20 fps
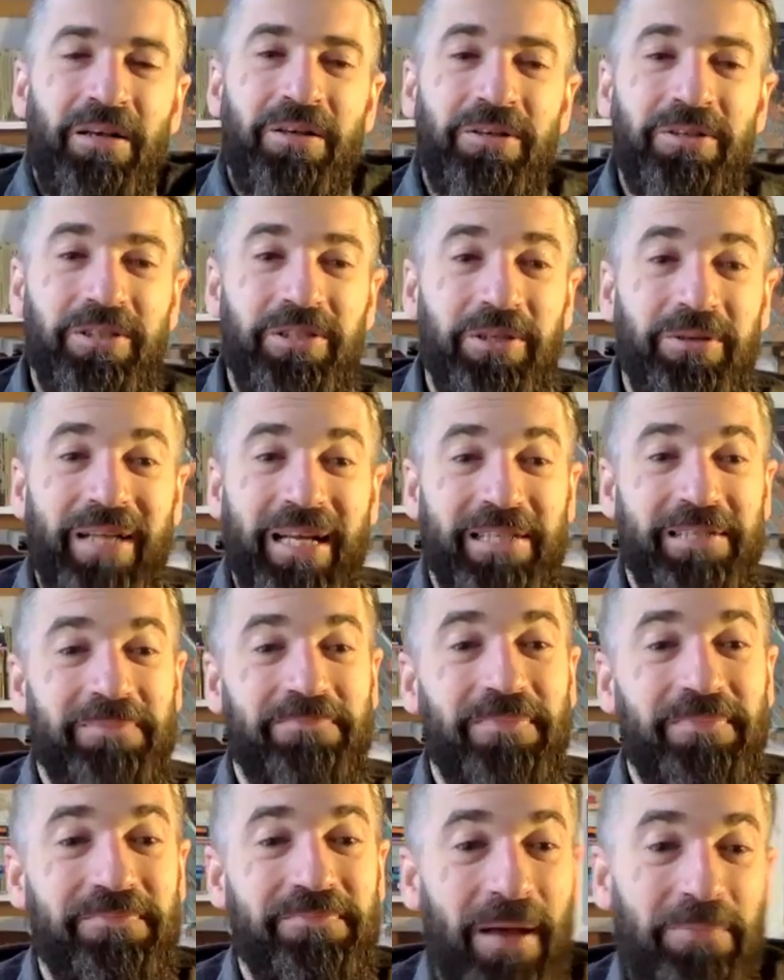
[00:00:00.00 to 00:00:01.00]
So
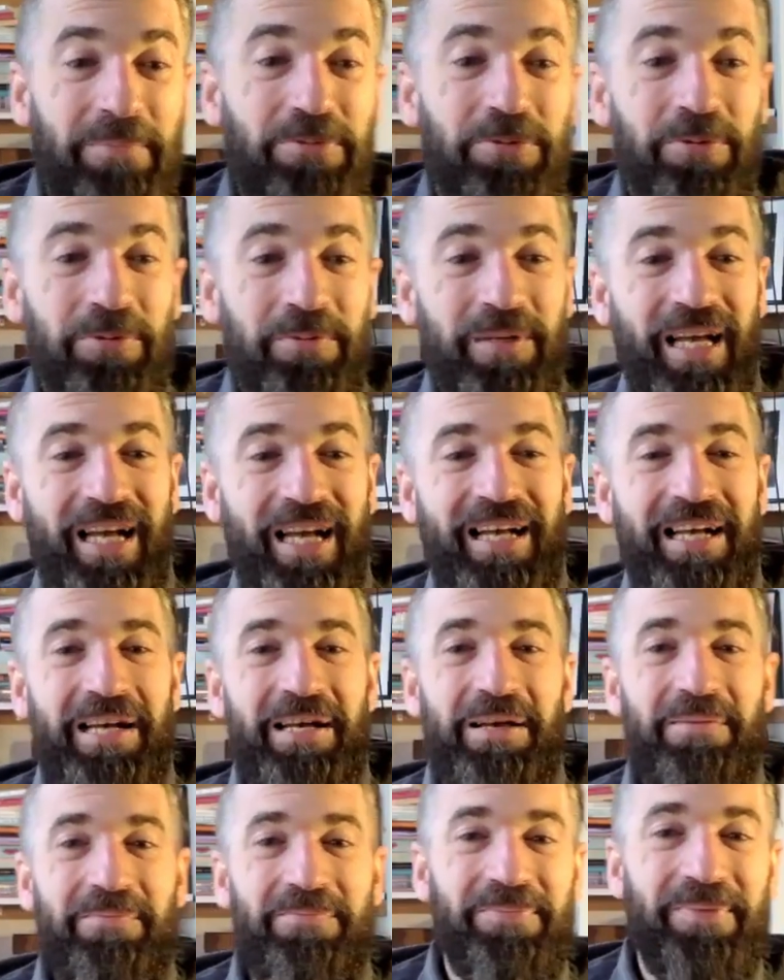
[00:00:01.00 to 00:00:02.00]
that's Pebble
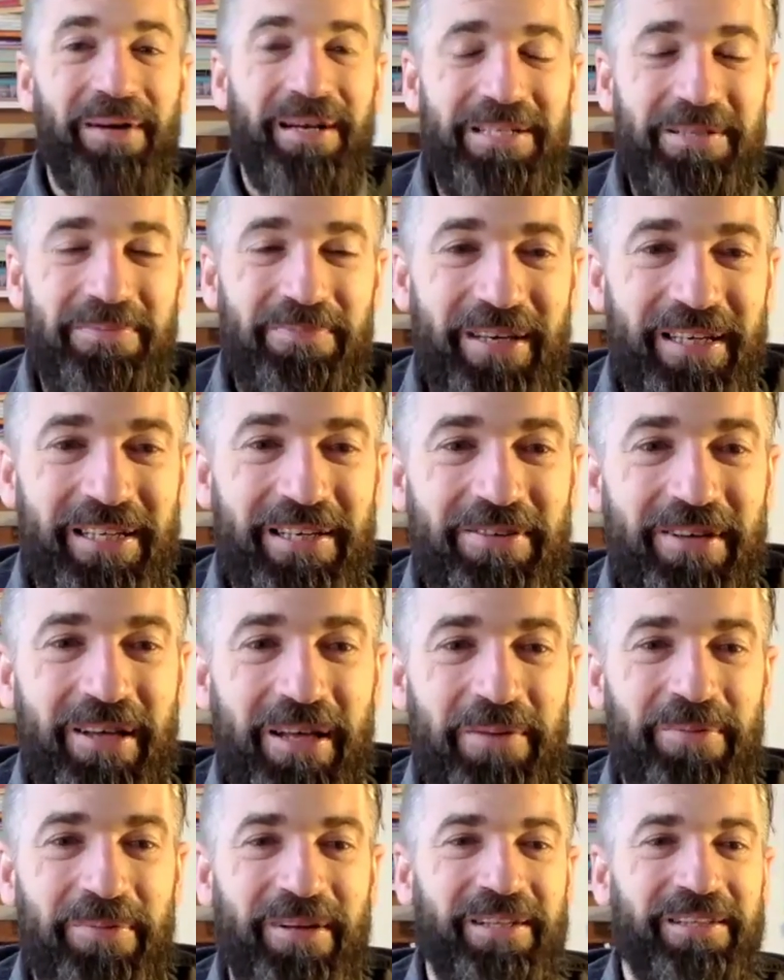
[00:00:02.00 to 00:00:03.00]
by Zbigniew
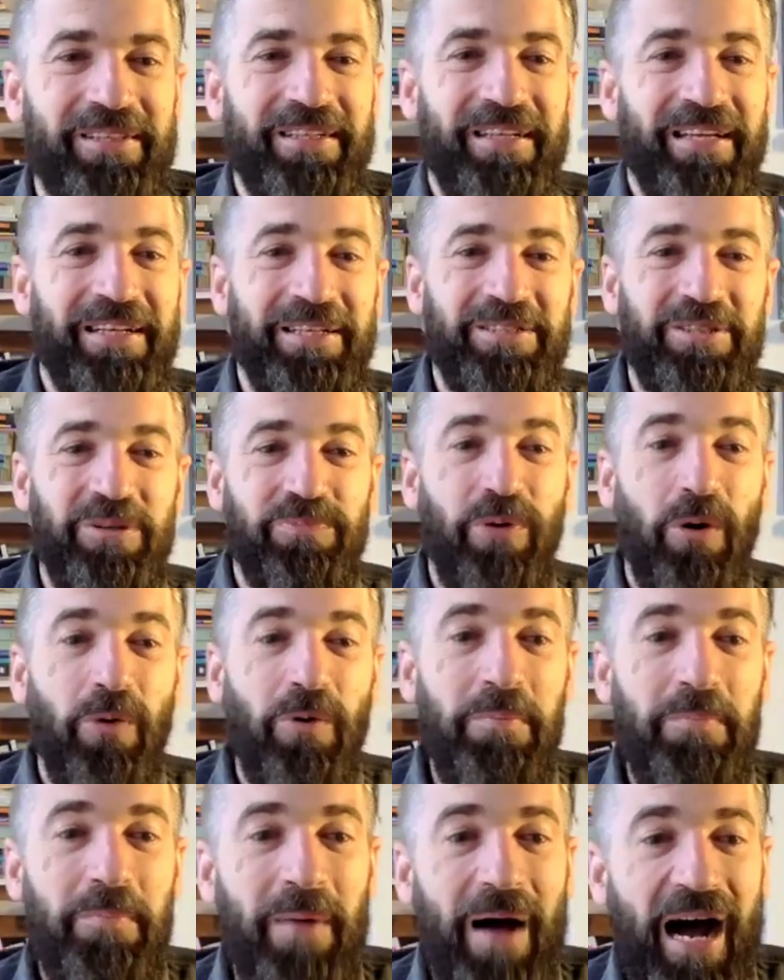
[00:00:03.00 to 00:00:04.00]
Herbert, and it's a
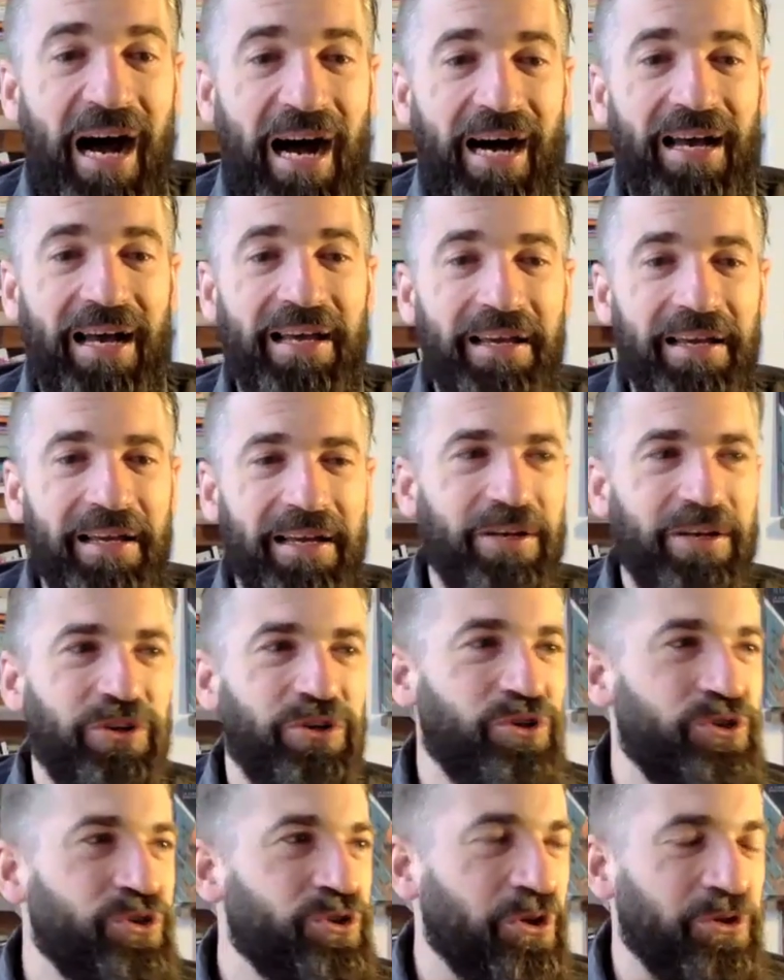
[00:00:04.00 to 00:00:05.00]
poem I
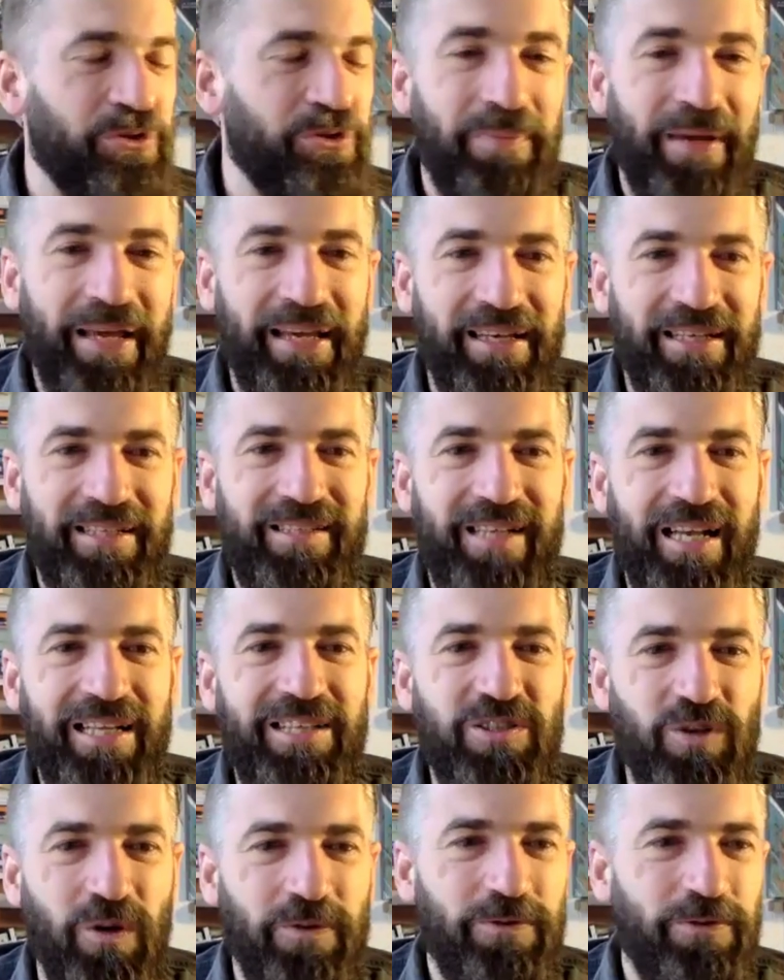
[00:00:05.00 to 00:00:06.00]
could not make
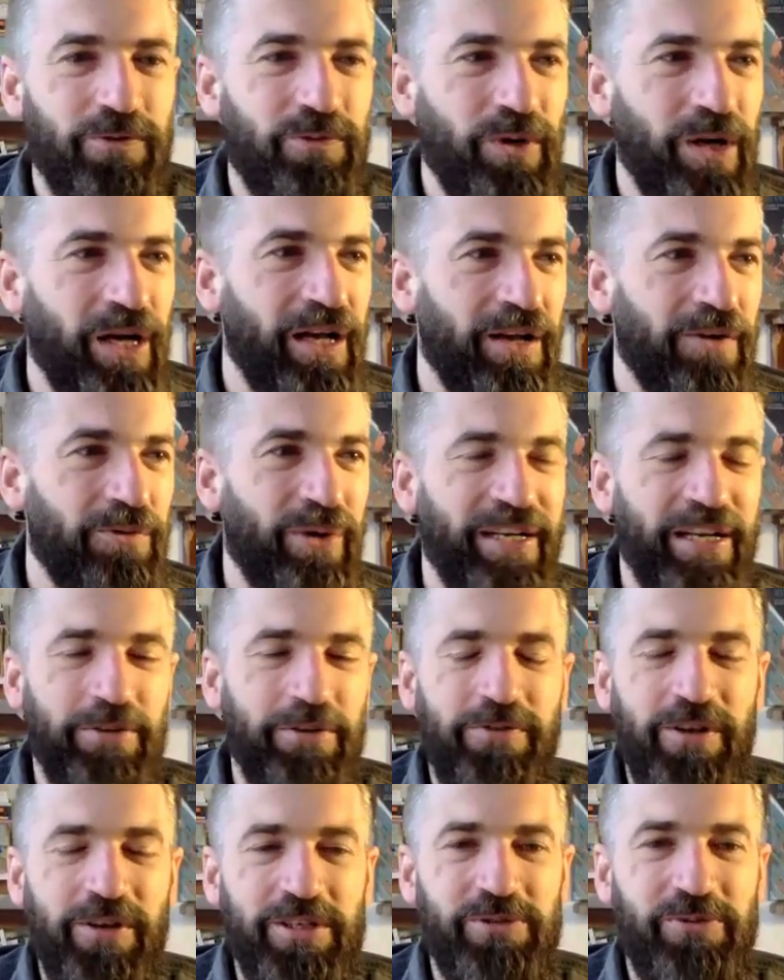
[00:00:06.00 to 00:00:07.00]
sense of when I
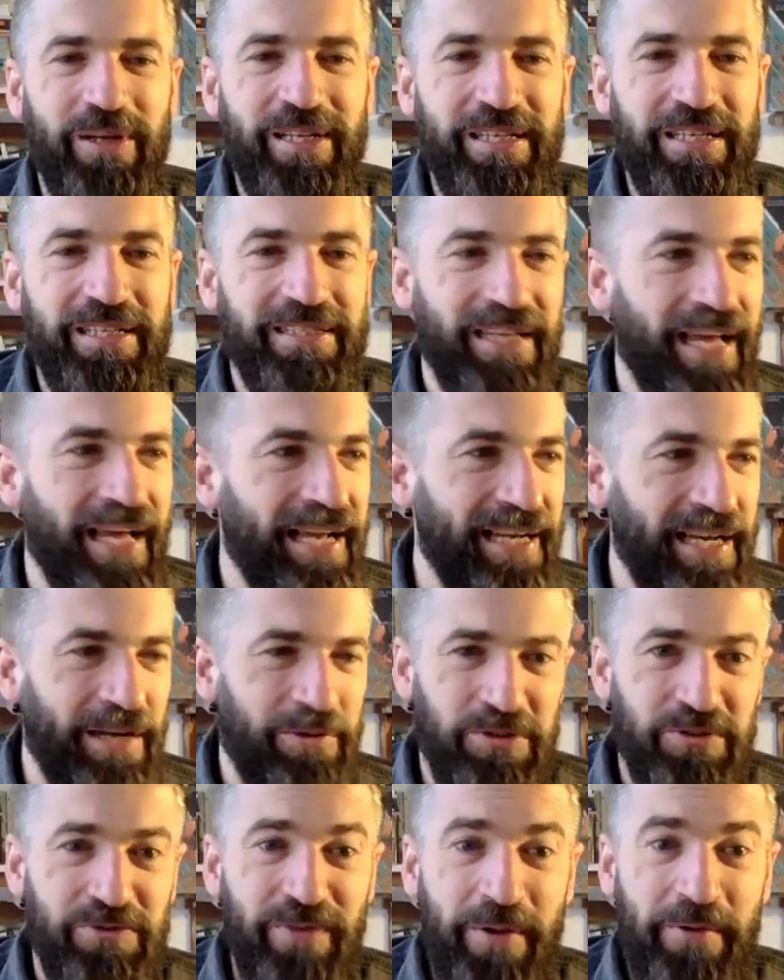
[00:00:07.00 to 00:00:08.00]
first read it, and I
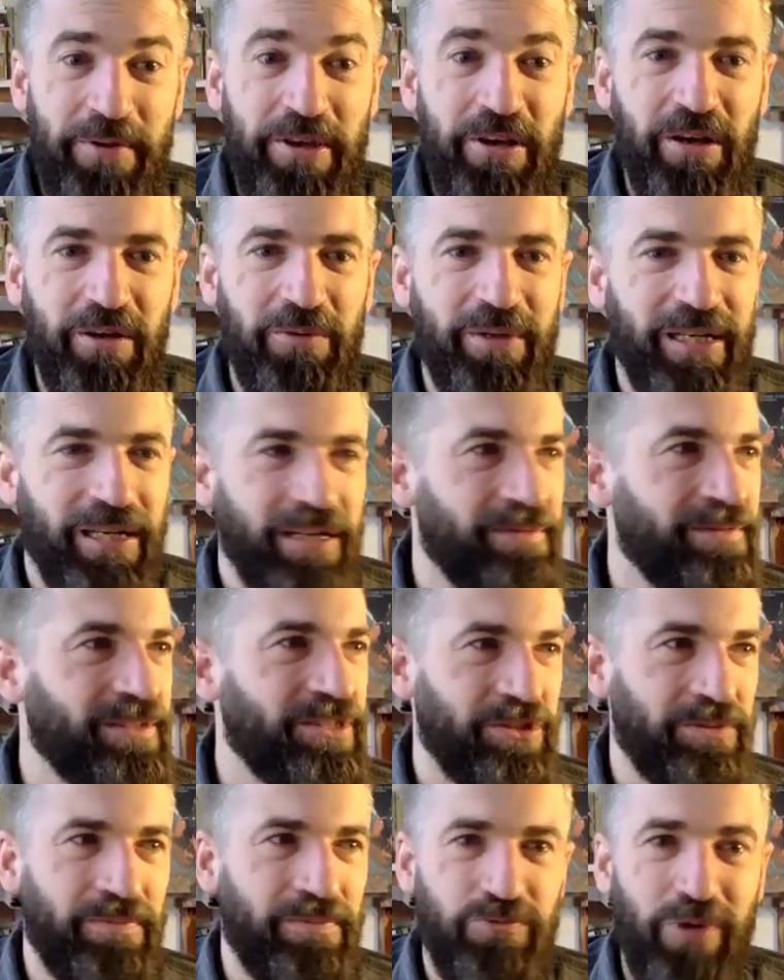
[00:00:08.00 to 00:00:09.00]
was very young when I
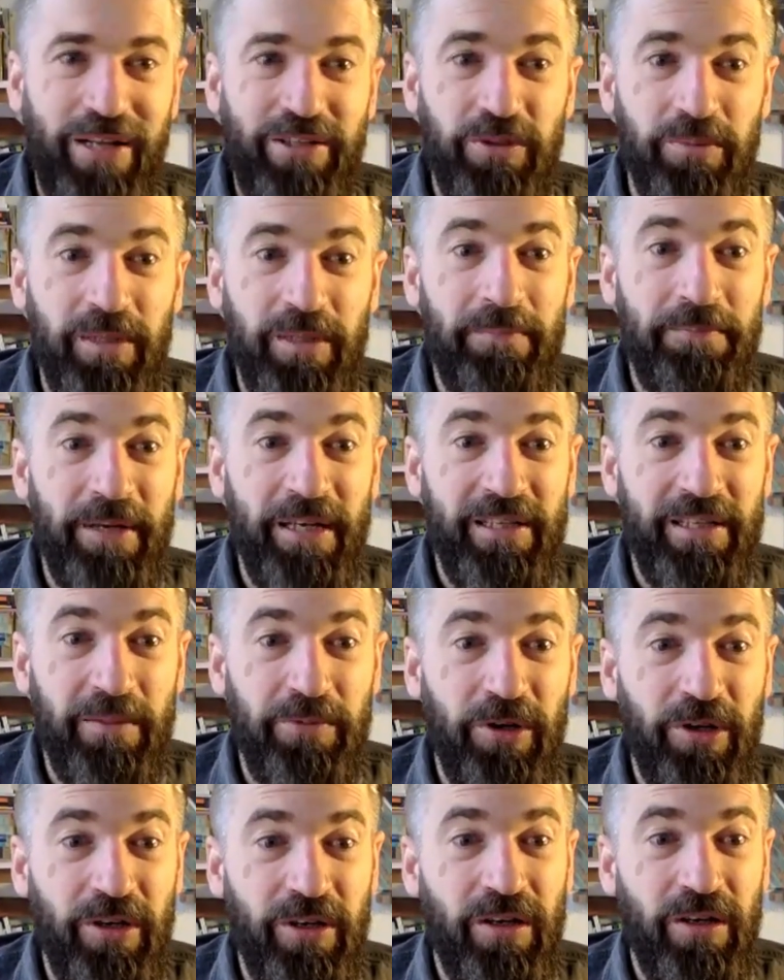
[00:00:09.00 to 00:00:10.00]
just randomly picked the
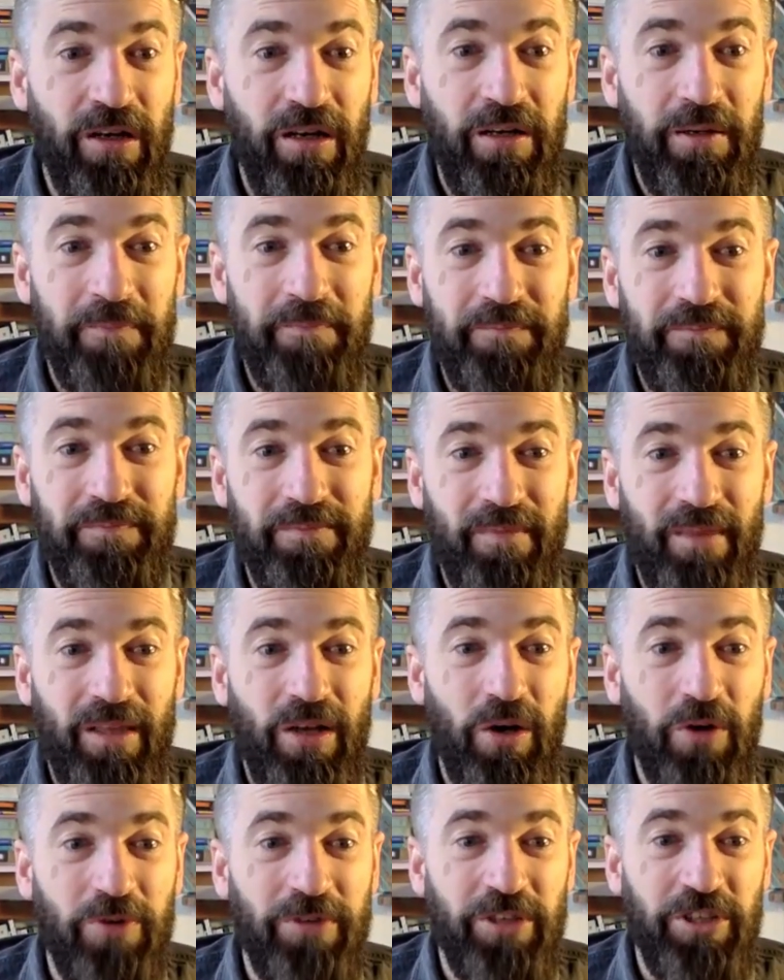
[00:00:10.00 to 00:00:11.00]
book
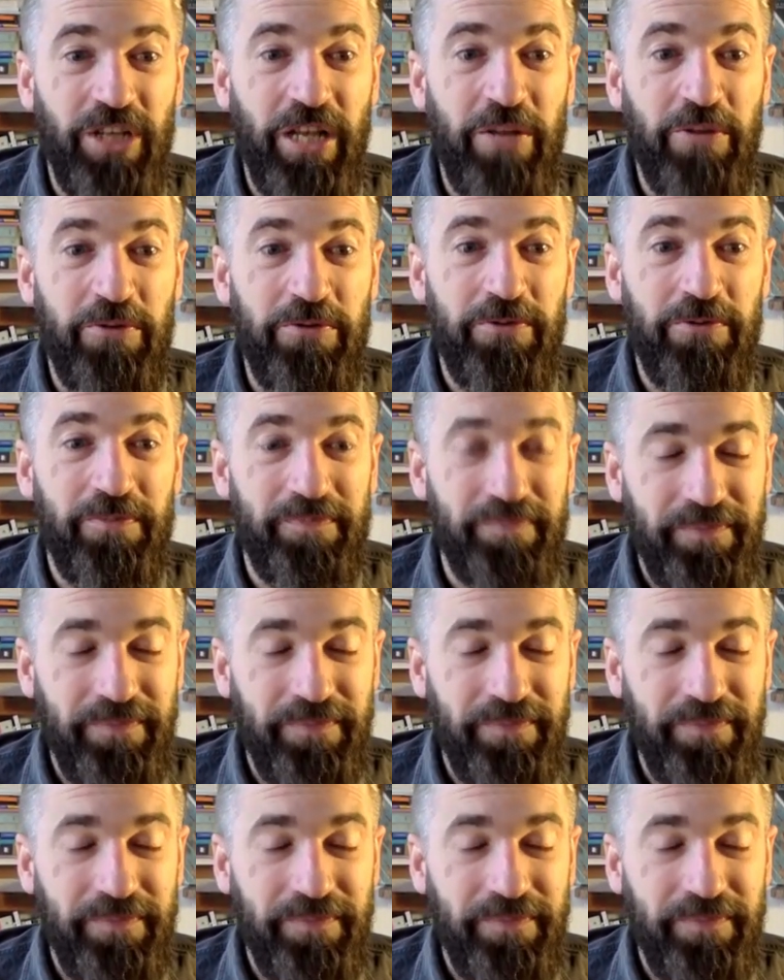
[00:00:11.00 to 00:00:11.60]
off the shelf.